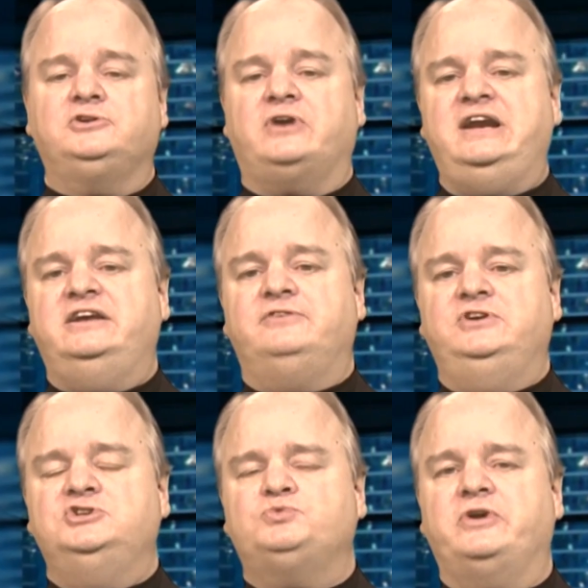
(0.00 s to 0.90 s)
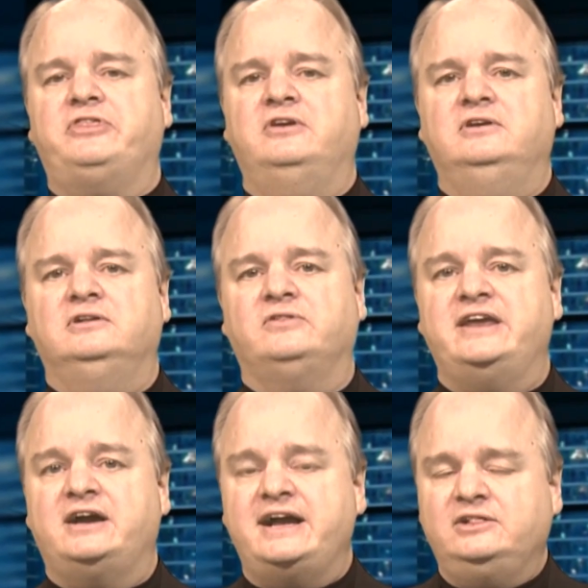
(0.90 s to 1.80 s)
great interviews with
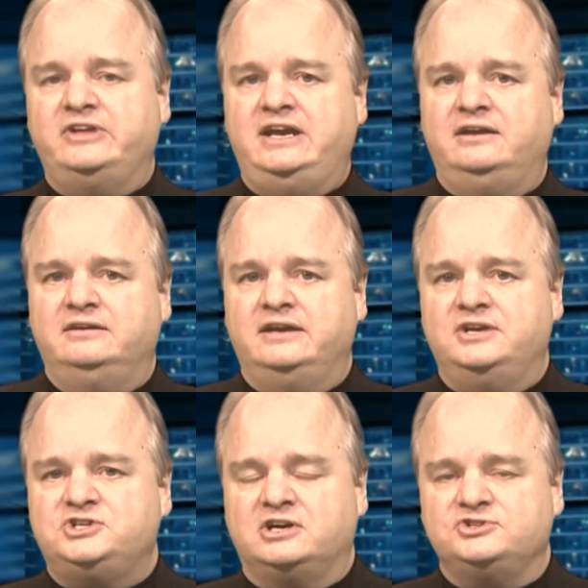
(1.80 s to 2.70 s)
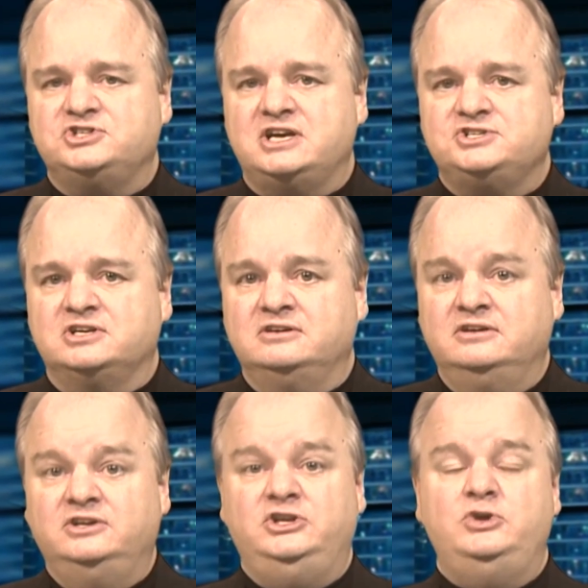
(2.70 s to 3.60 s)
Lana Heitley and Charles Johnson.
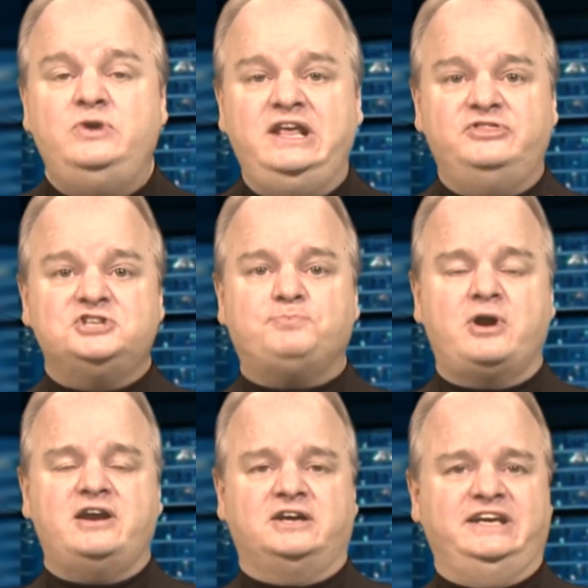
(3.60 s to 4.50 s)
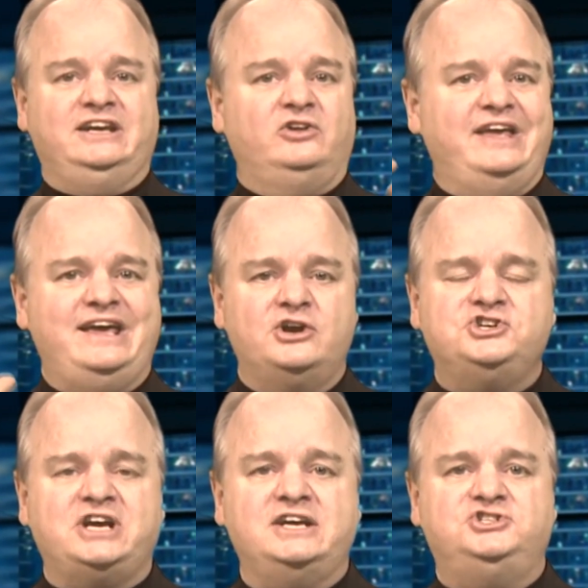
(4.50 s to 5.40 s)
You need this product. It'll
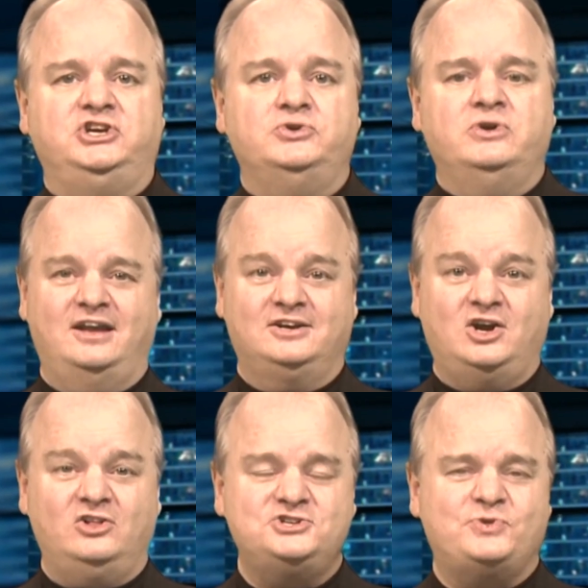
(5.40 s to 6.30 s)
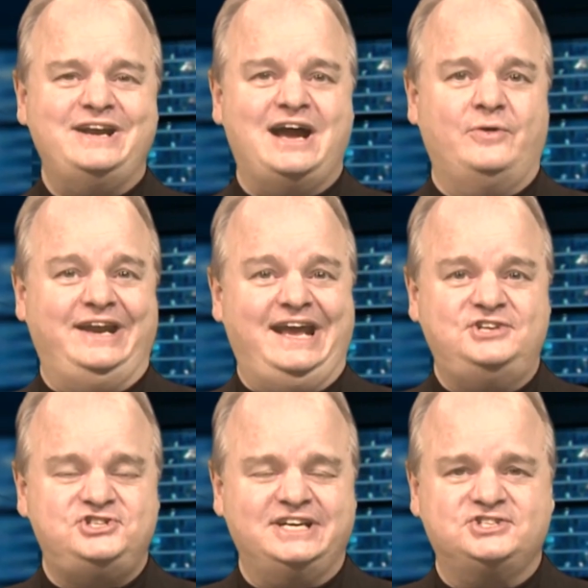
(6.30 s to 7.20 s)
energize you. Call us right now at
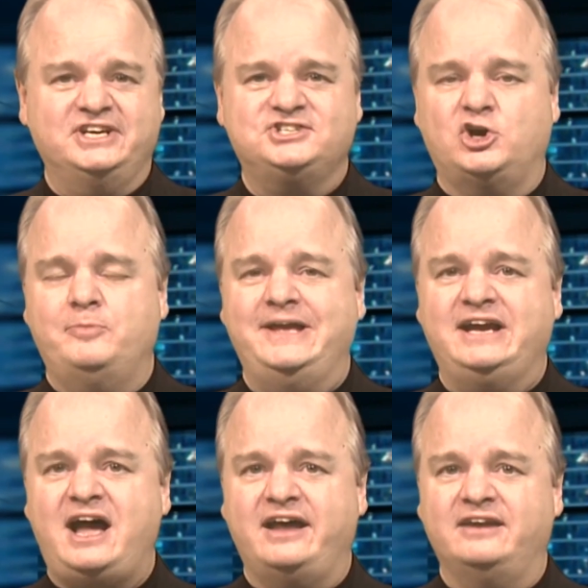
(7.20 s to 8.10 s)
866-OBEY-GOD.